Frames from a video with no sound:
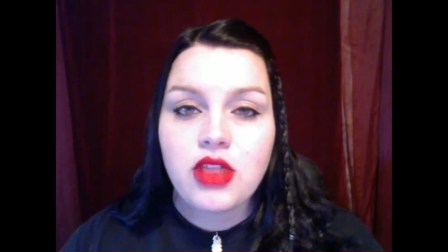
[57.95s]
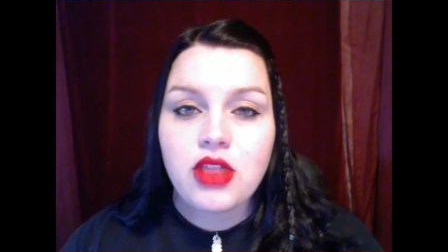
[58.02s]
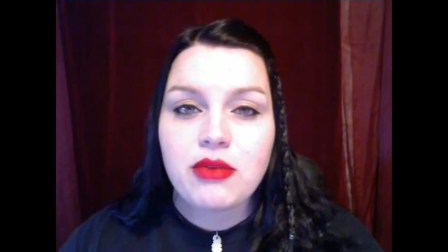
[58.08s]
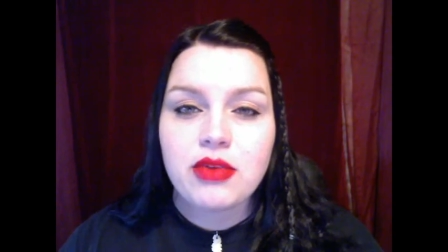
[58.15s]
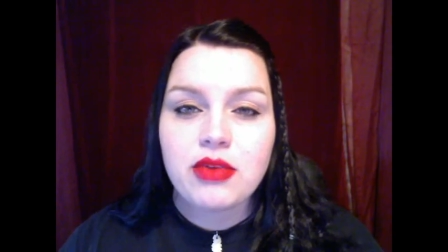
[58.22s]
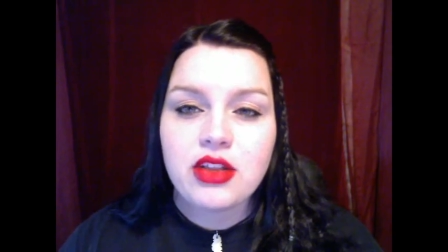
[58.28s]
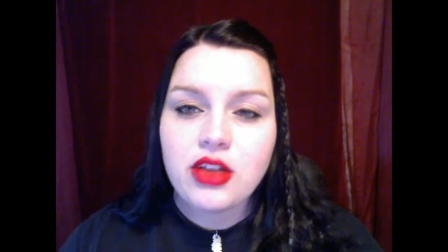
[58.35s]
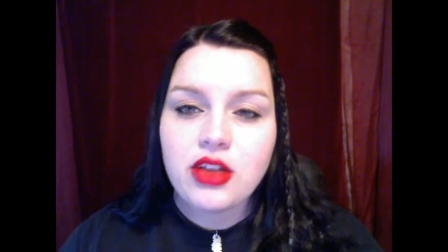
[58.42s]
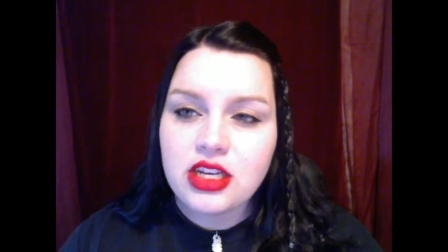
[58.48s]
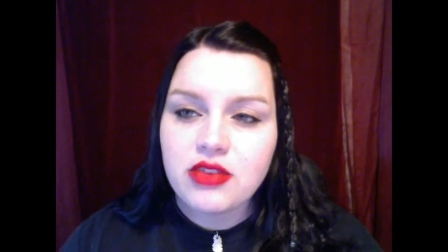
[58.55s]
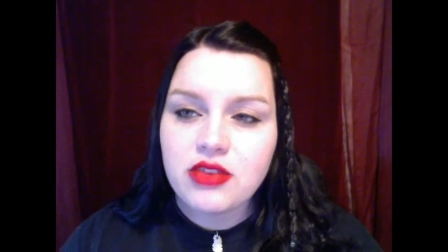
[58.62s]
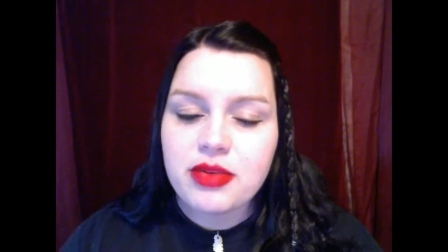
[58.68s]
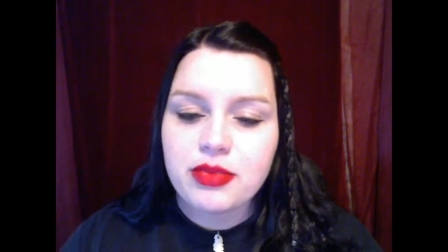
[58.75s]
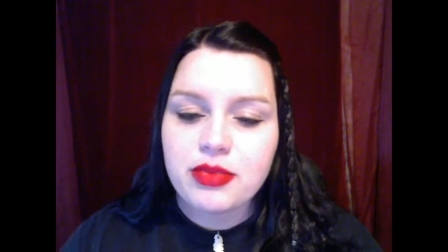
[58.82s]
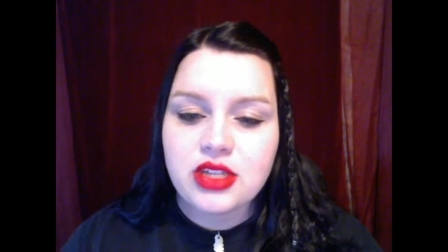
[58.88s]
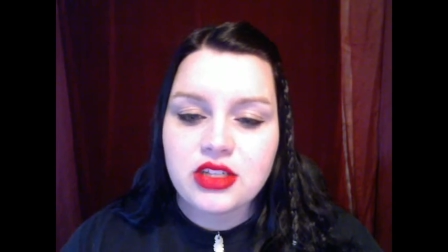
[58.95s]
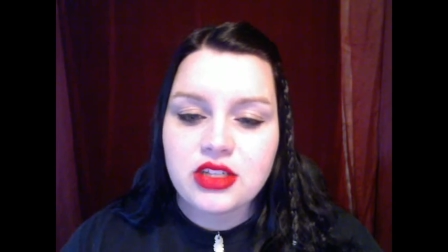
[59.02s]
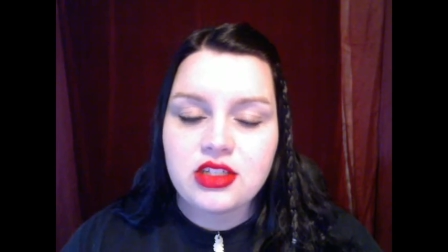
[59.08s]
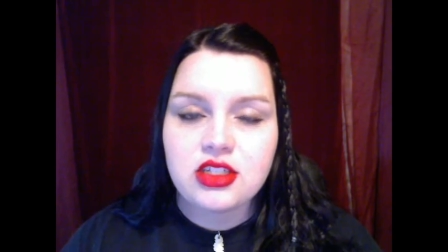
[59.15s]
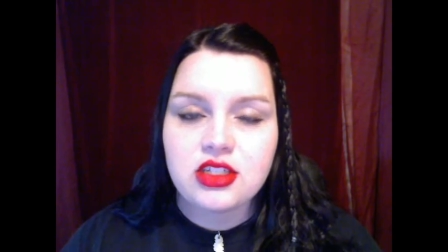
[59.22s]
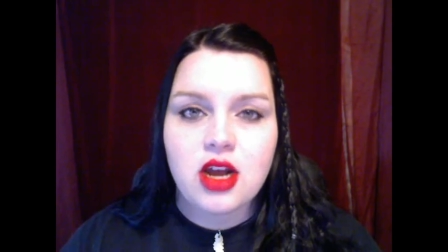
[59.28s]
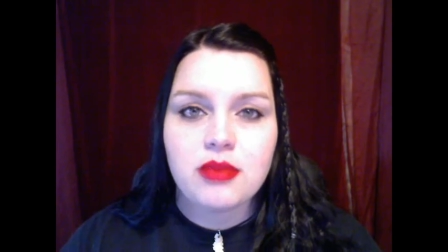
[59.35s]
like when I look at different people's
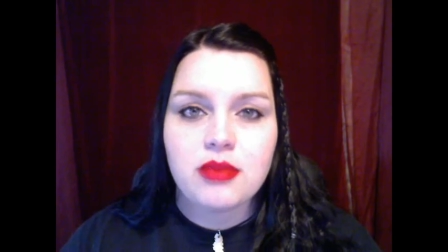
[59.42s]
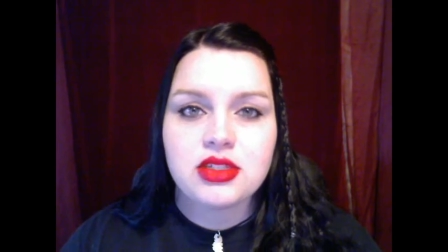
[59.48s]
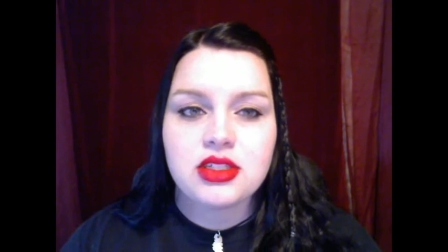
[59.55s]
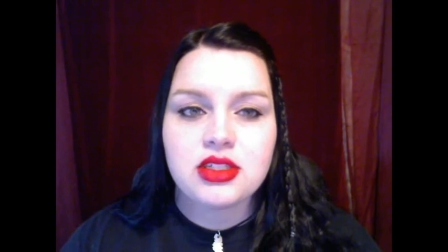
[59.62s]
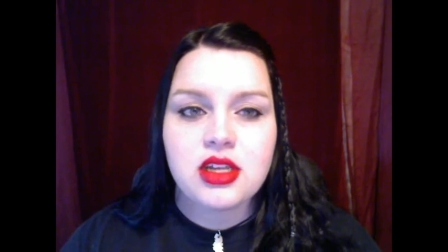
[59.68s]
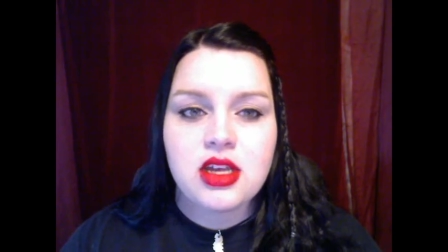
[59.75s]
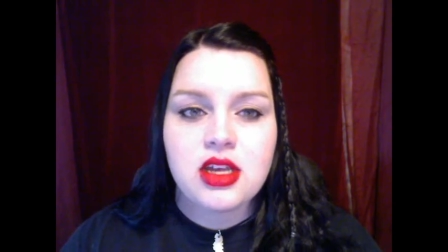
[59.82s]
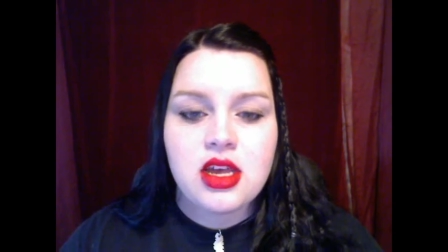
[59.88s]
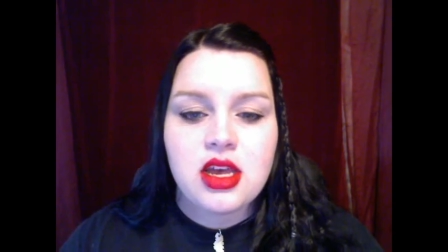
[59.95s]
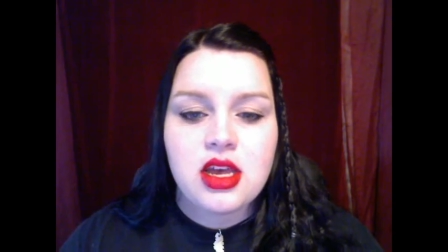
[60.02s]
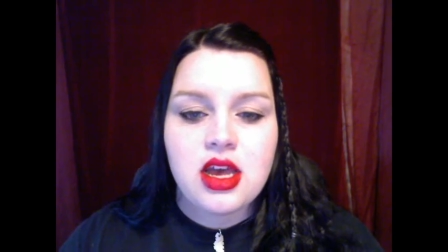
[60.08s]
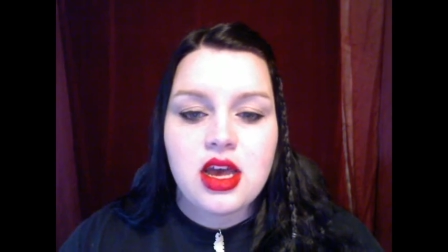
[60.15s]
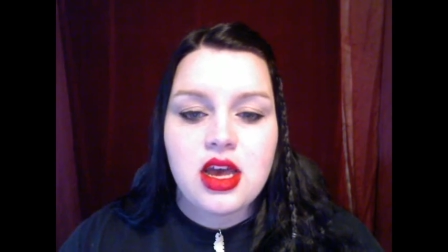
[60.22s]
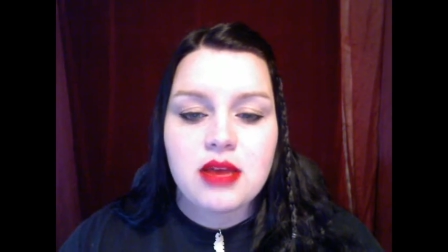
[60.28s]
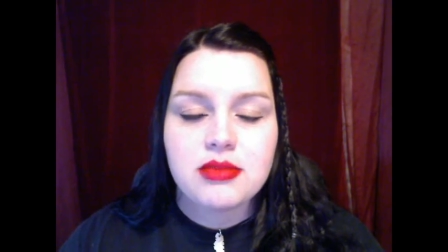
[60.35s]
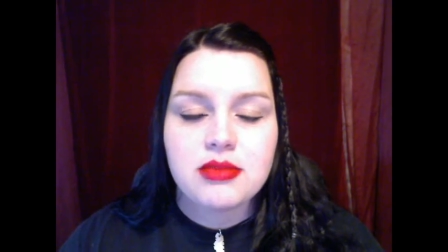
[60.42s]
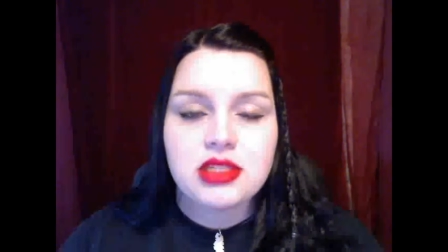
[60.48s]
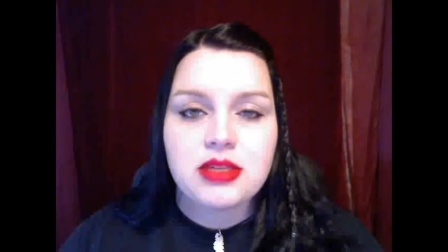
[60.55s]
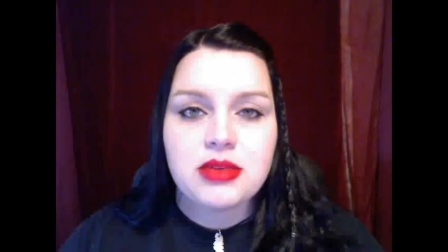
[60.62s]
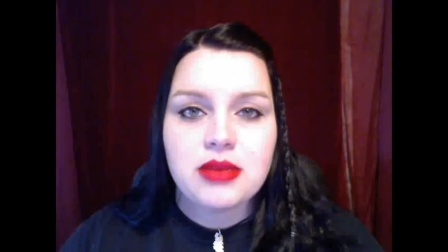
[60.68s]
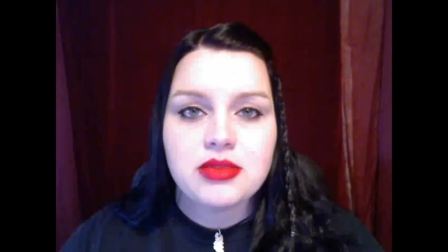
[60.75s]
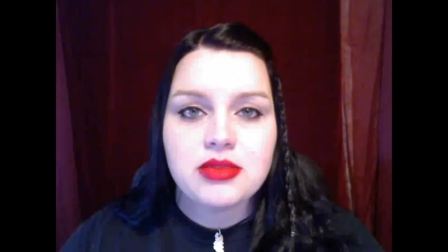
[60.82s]
Etsy shops,
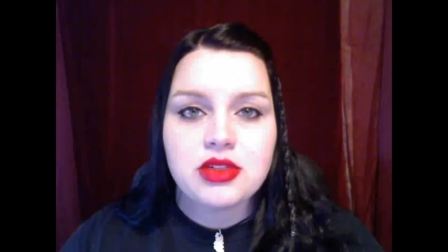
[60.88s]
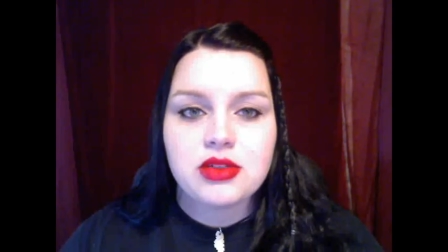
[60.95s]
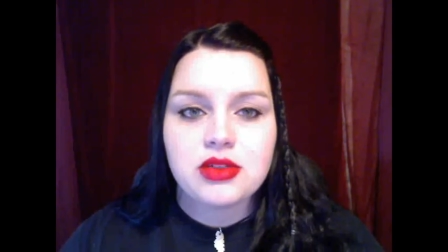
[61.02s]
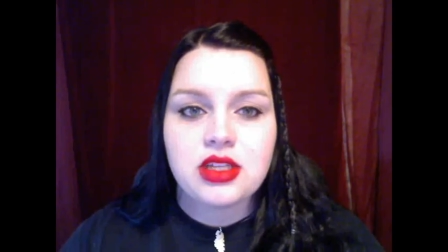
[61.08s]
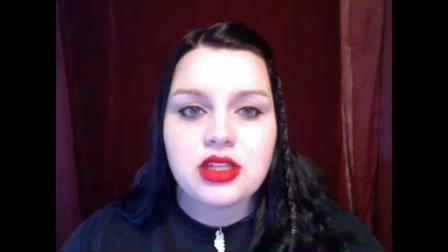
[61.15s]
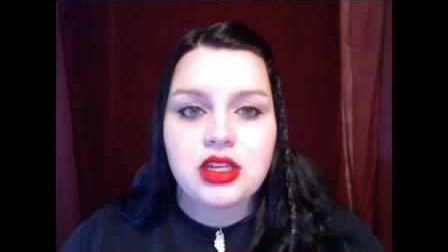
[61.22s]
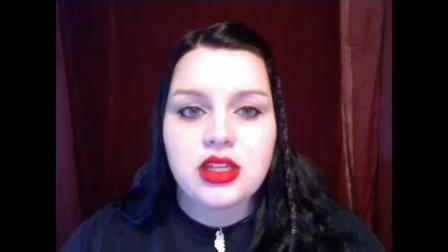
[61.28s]
sometimes they'll say